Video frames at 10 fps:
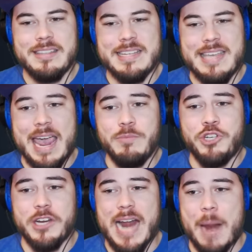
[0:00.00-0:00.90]
This game
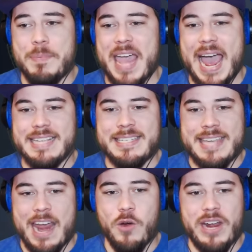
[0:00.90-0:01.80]
should not be as
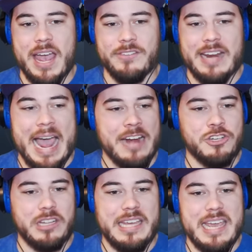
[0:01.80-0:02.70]
scary as it actually